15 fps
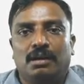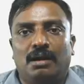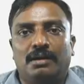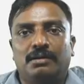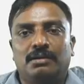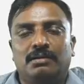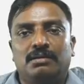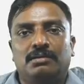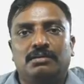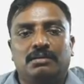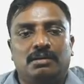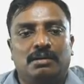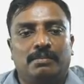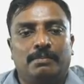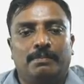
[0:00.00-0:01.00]
And
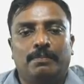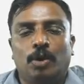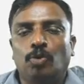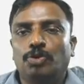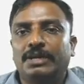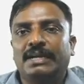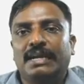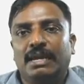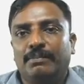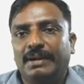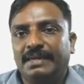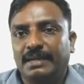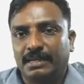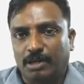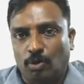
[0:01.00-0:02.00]
boundary
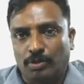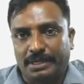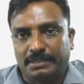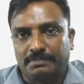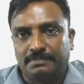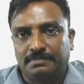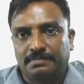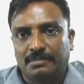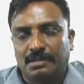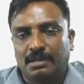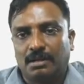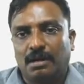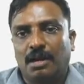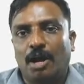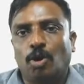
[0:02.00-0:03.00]
labeling and counting,
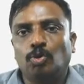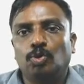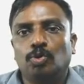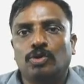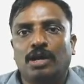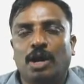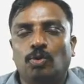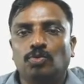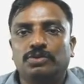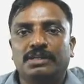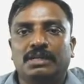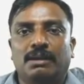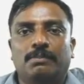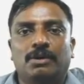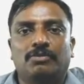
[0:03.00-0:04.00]
how to count the
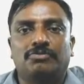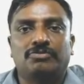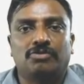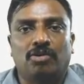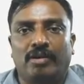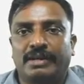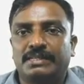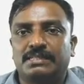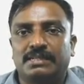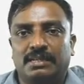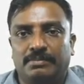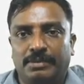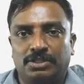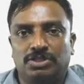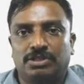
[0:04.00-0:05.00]
number of coins in
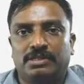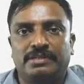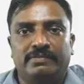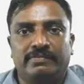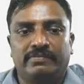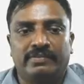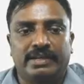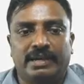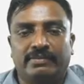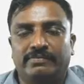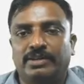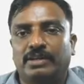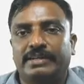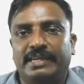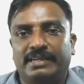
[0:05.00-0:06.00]
image.
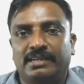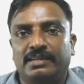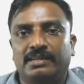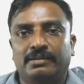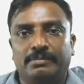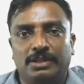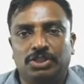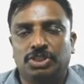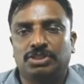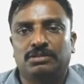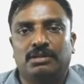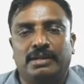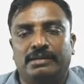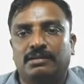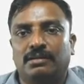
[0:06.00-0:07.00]
We are taking an image
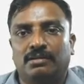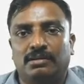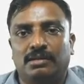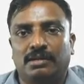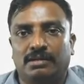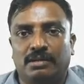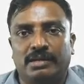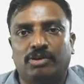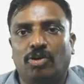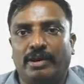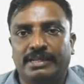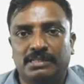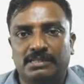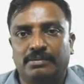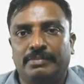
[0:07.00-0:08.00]
like a
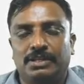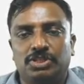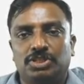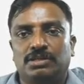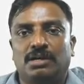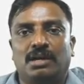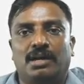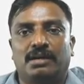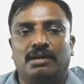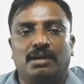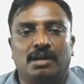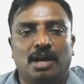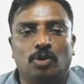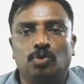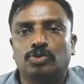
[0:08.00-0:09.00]
coins image and
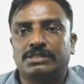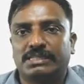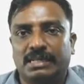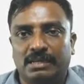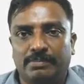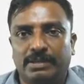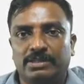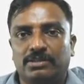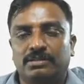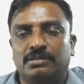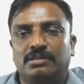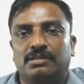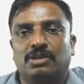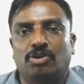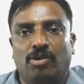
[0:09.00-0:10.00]
how to segment
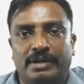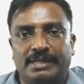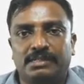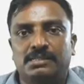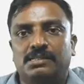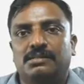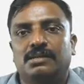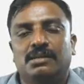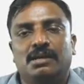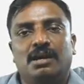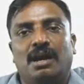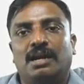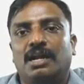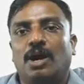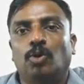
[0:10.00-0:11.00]
the coins
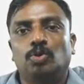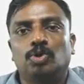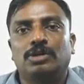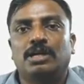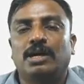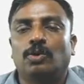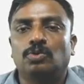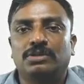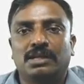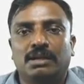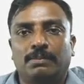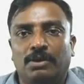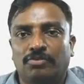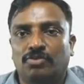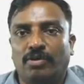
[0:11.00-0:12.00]
and how to count the
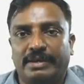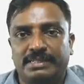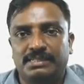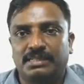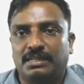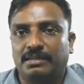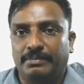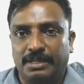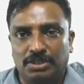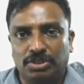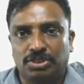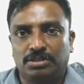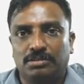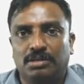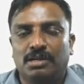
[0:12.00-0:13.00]
number of coins in the
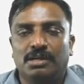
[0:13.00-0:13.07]
image.